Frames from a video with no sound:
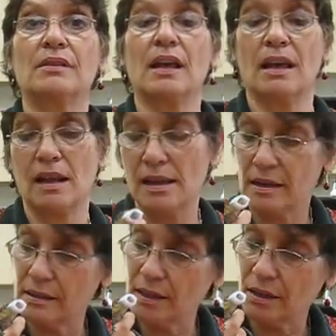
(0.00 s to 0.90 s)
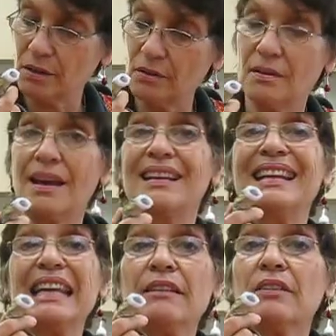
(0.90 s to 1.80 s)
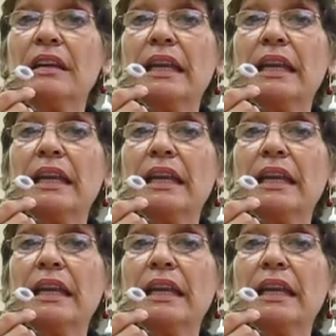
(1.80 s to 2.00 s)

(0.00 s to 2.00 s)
and I can tell you that even